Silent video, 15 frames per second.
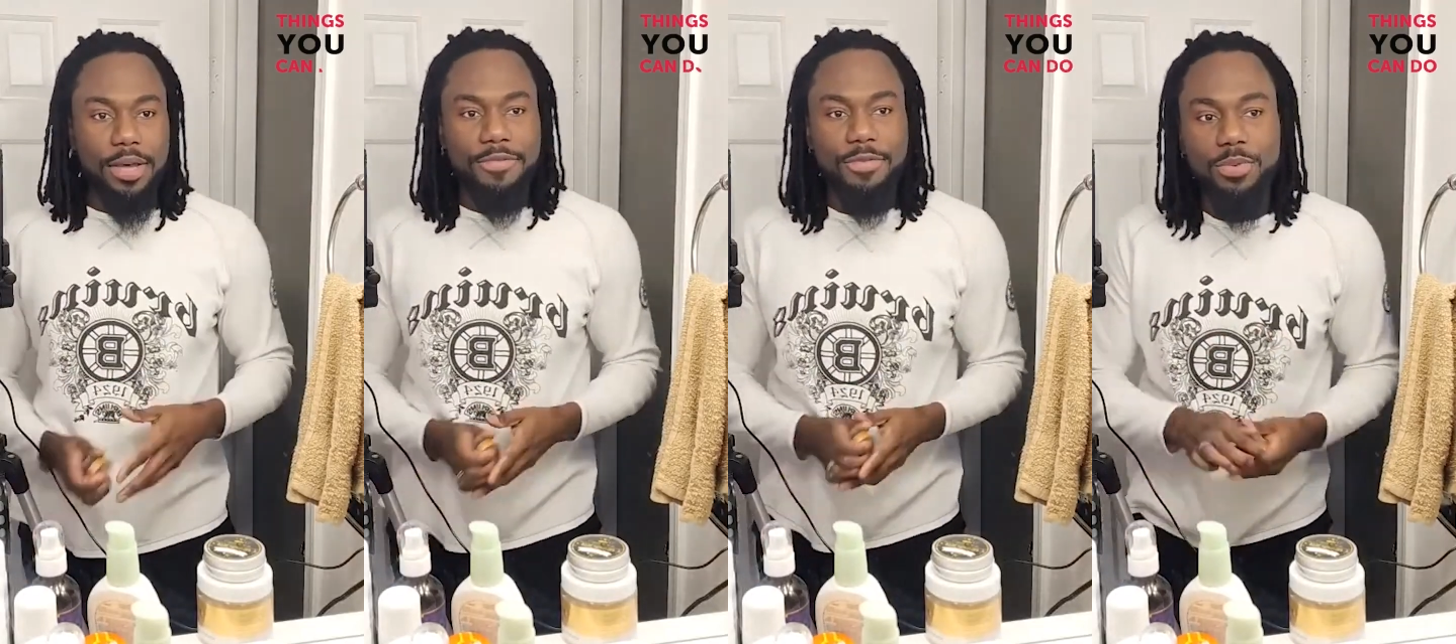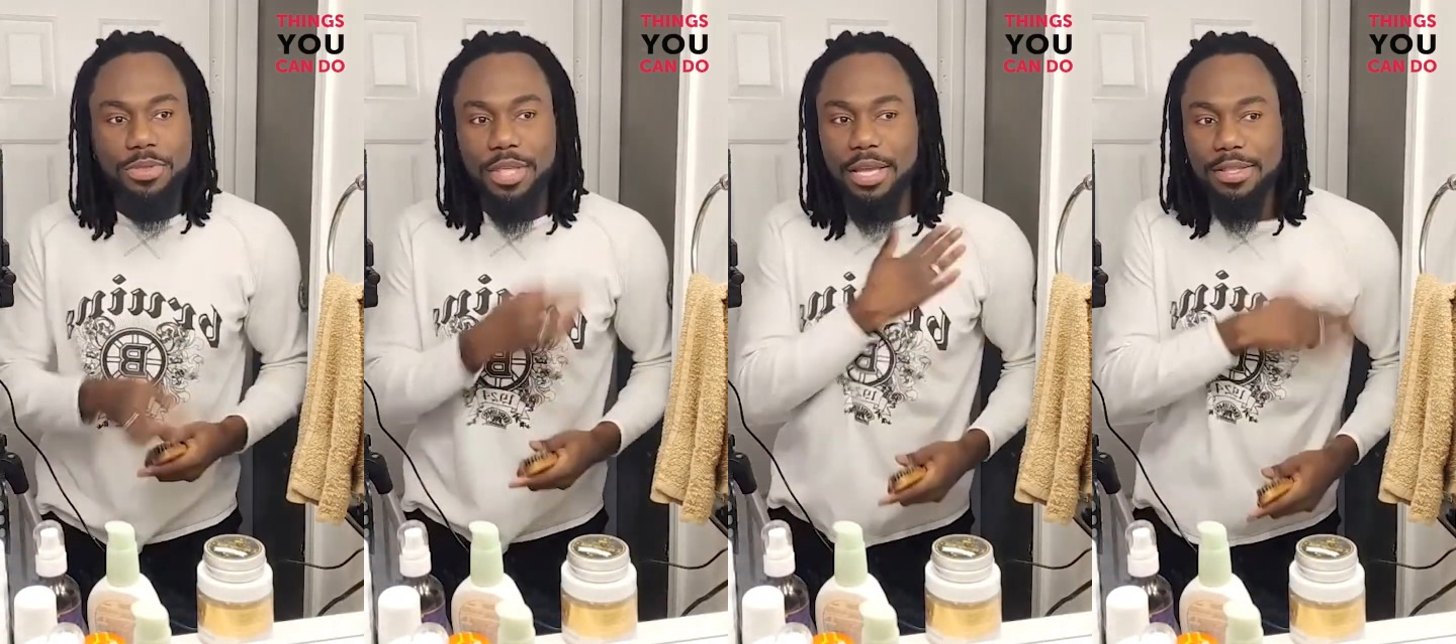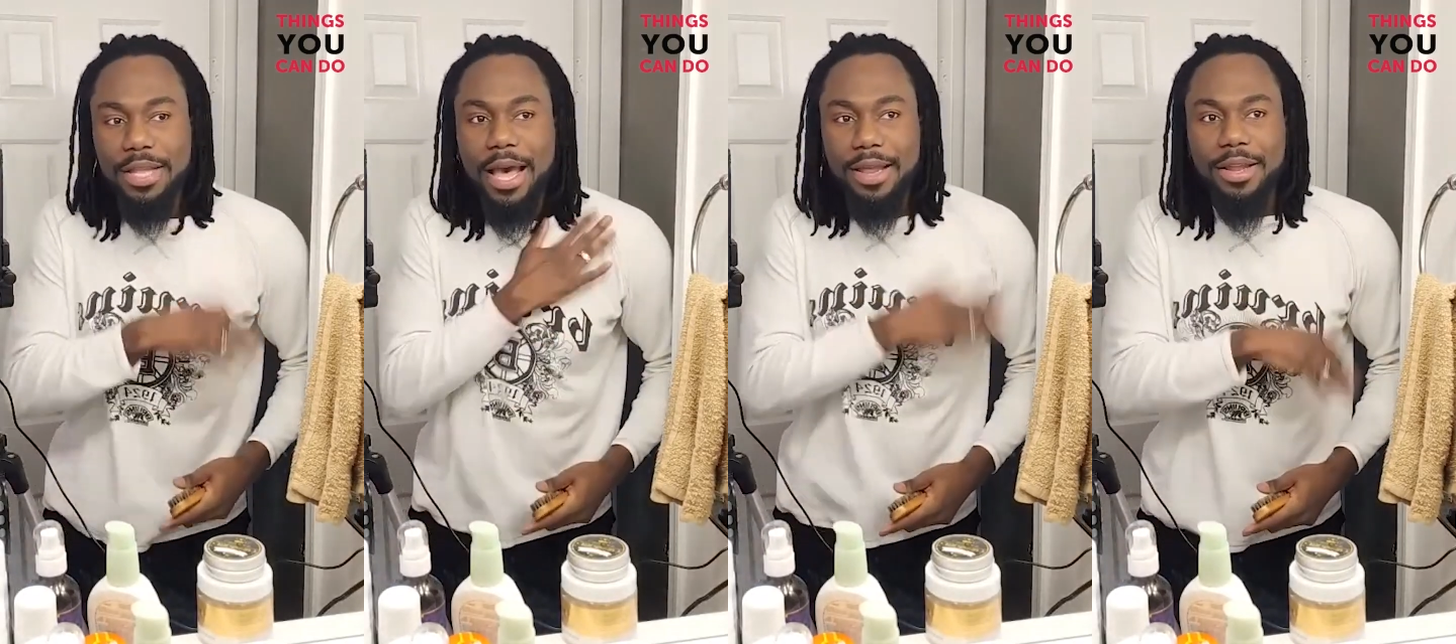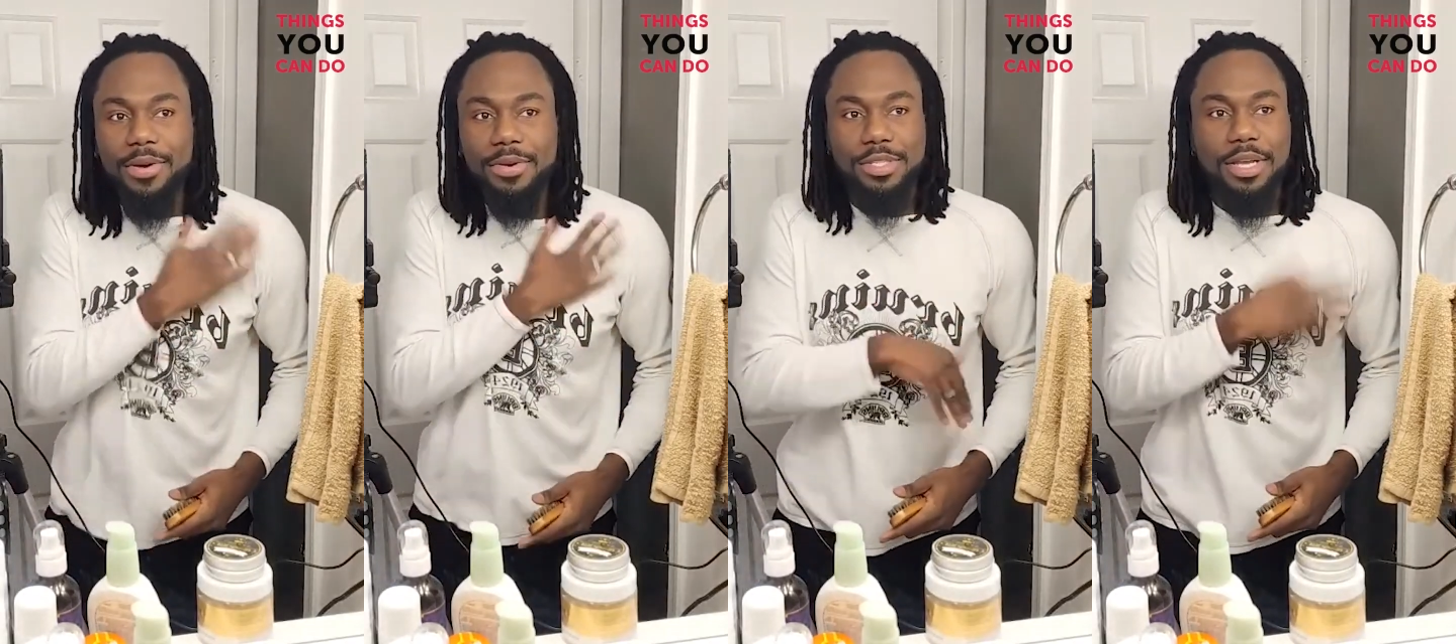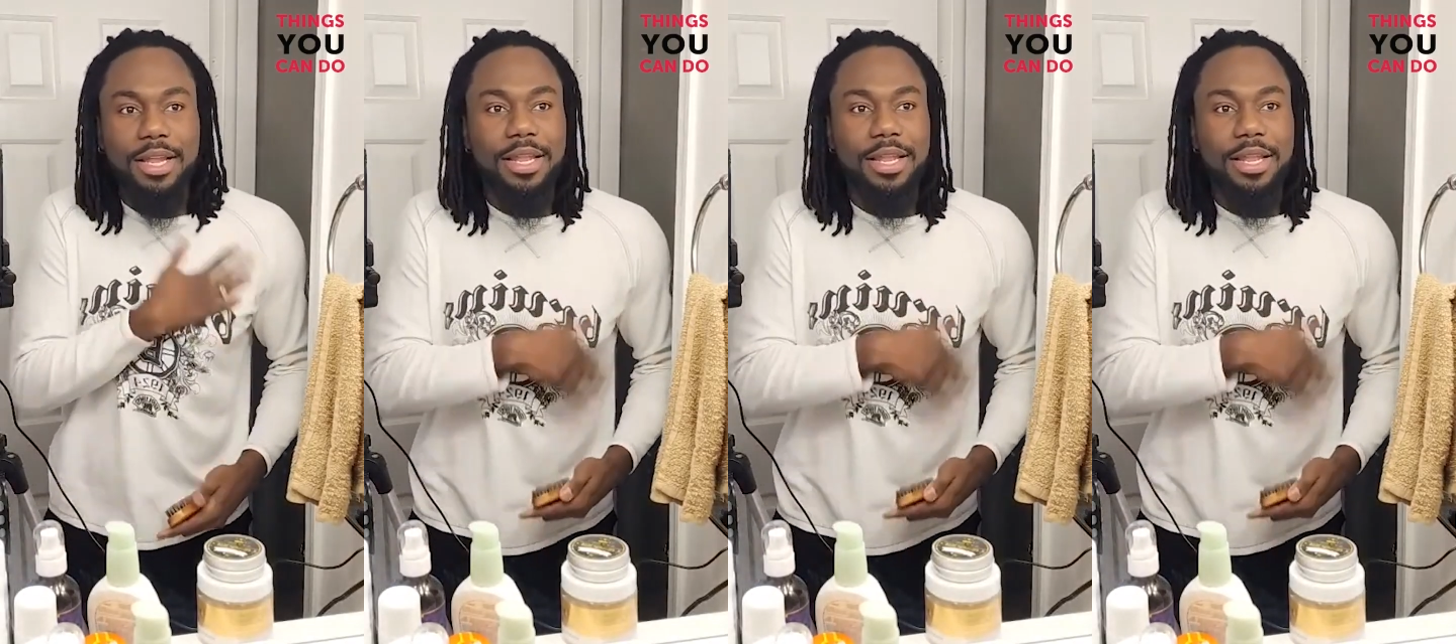If you think that looks a